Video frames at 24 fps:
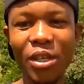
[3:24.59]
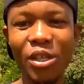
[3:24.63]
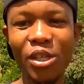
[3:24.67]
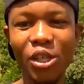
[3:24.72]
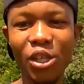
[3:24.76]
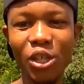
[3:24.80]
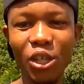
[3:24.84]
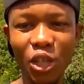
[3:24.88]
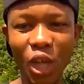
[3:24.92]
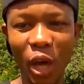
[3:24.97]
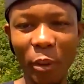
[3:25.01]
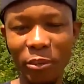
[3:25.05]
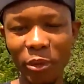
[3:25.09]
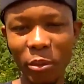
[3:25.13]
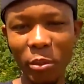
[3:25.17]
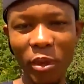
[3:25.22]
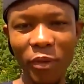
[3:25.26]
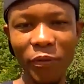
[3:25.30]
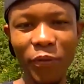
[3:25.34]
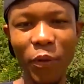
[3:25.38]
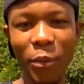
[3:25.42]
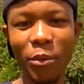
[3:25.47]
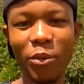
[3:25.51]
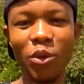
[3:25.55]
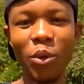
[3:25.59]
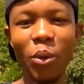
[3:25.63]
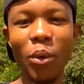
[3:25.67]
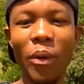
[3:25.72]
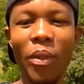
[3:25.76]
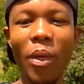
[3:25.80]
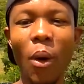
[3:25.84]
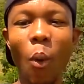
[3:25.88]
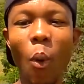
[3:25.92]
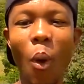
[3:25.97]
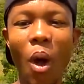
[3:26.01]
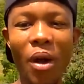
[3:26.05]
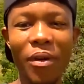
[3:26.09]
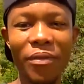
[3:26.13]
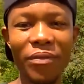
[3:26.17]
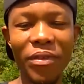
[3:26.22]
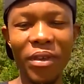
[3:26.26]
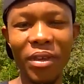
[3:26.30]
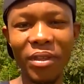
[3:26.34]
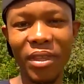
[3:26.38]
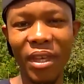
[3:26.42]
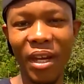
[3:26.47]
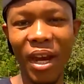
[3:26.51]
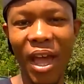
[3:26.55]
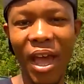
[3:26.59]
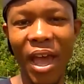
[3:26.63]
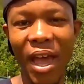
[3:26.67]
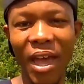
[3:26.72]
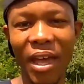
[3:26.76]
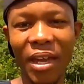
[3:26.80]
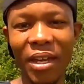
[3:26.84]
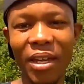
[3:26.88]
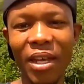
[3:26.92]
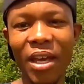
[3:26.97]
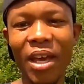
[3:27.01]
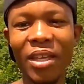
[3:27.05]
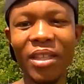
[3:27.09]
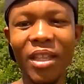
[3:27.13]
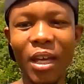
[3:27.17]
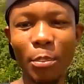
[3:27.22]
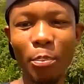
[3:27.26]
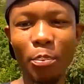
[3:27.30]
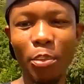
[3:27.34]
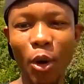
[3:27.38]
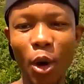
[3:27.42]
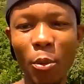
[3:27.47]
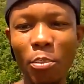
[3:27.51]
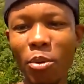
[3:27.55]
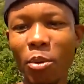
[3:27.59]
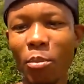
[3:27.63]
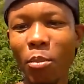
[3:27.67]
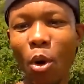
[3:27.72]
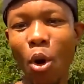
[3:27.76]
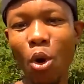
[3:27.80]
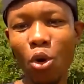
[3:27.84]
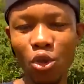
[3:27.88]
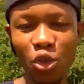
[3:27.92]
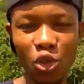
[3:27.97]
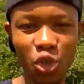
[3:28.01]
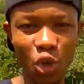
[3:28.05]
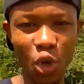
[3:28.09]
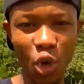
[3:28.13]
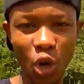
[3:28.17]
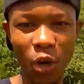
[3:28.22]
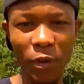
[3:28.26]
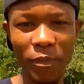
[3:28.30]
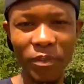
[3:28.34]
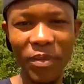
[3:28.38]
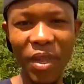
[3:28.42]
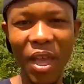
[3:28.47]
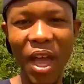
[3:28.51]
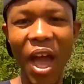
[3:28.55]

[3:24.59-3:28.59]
stopped me from doing the one thing that I had that brought me most joy.